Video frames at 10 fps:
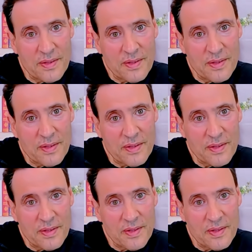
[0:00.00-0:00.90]

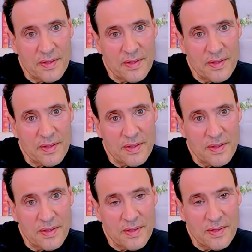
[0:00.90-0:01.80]

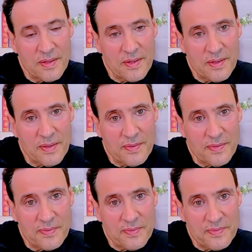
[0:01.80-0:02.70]

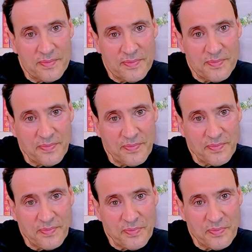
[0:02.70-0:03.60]

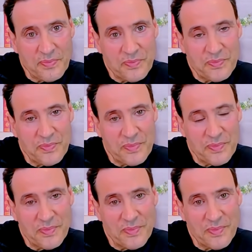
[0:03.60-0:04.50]

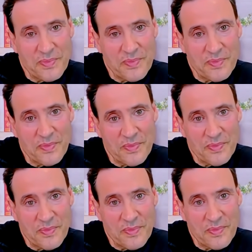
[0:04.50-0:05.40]

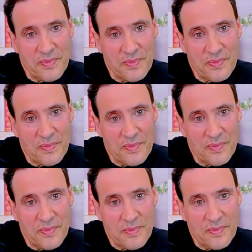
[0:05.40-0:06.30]

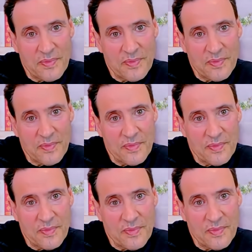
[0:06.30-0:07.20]

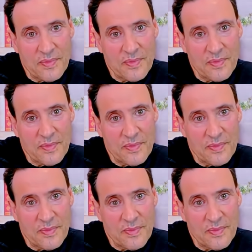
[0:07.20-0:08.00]
[no speech]